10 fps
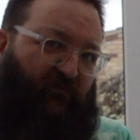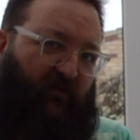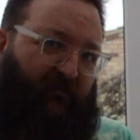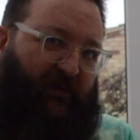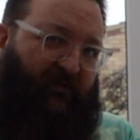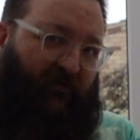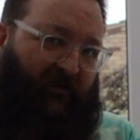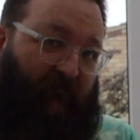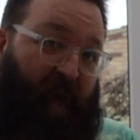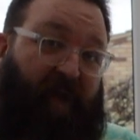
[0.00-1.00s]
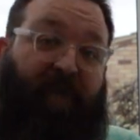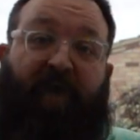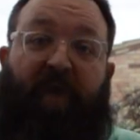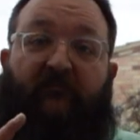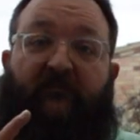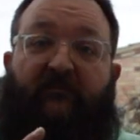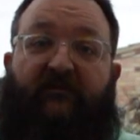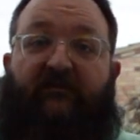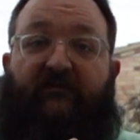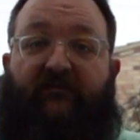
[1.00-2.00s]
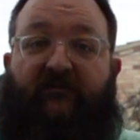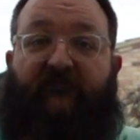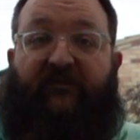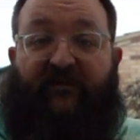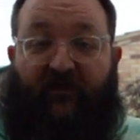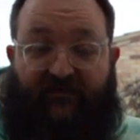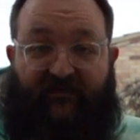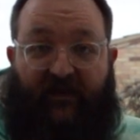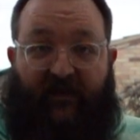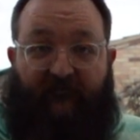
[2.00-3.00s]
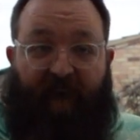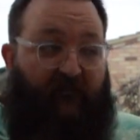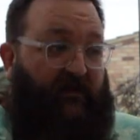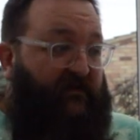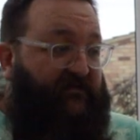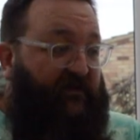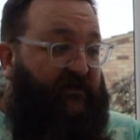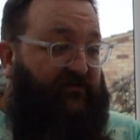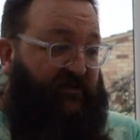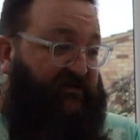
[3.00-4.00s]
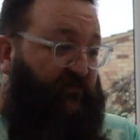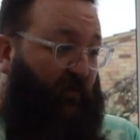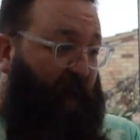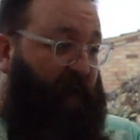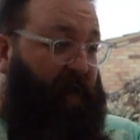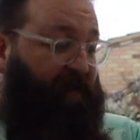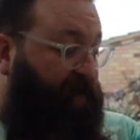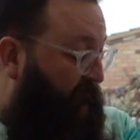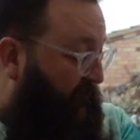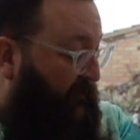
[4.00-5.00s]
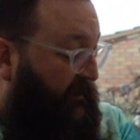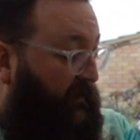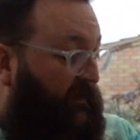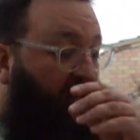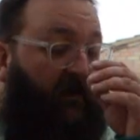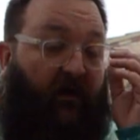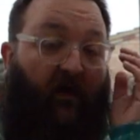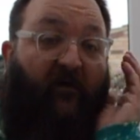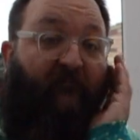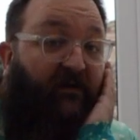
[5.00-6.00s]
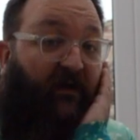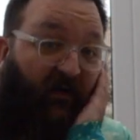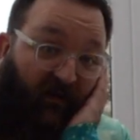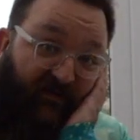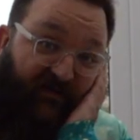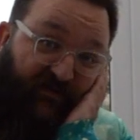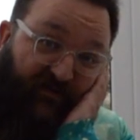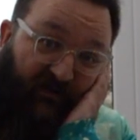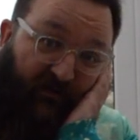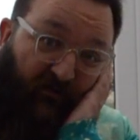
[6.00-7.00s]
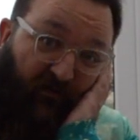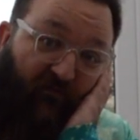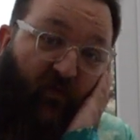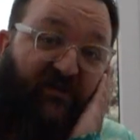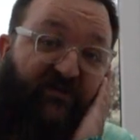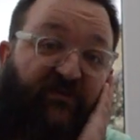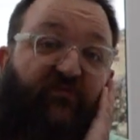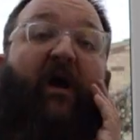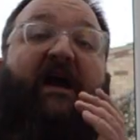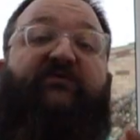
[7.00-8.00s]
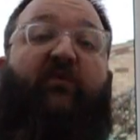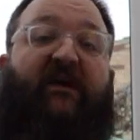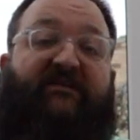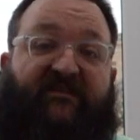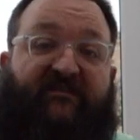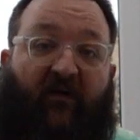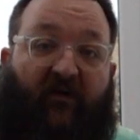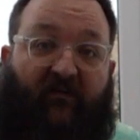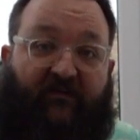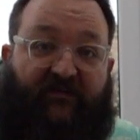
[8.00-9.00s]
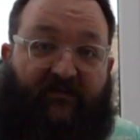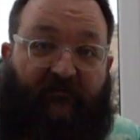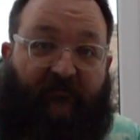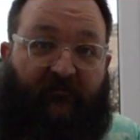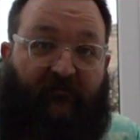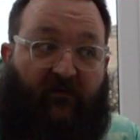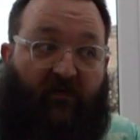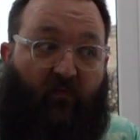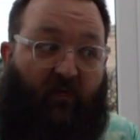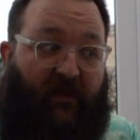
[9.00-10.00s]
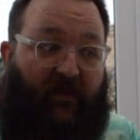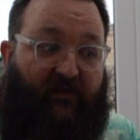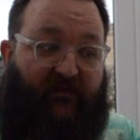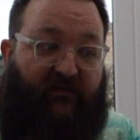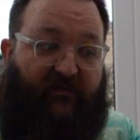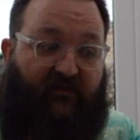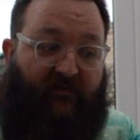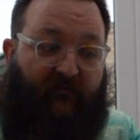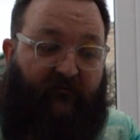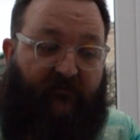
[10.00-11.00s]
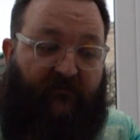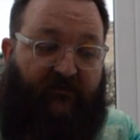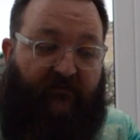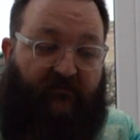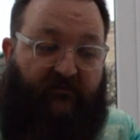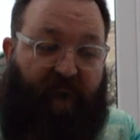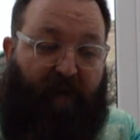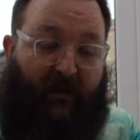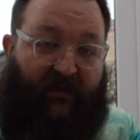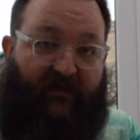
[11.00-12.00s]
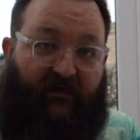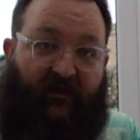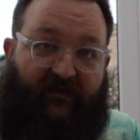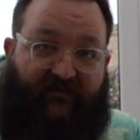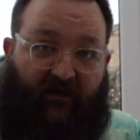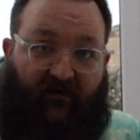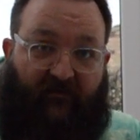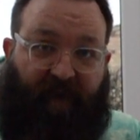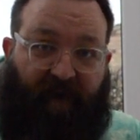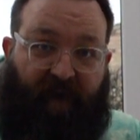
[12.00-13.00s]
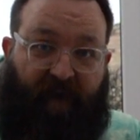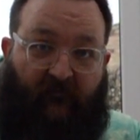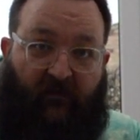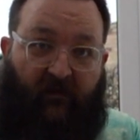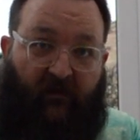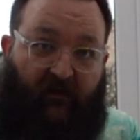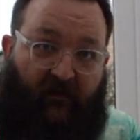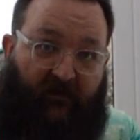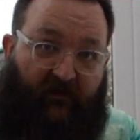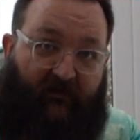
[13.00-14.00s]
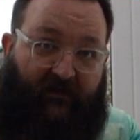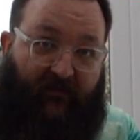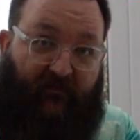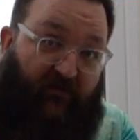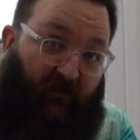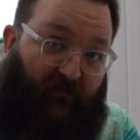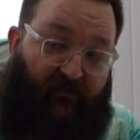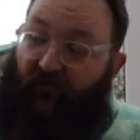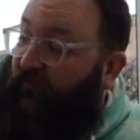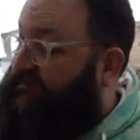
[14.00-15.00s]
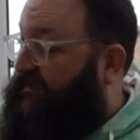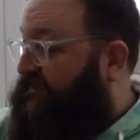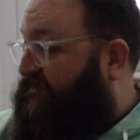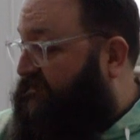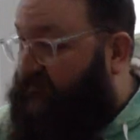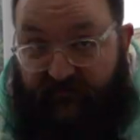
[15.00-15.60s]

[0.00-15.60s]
will be in order. Video today is an interesting one. I've been asked a lot of questions. Where do I start with making a guitar? Now, the common thought is you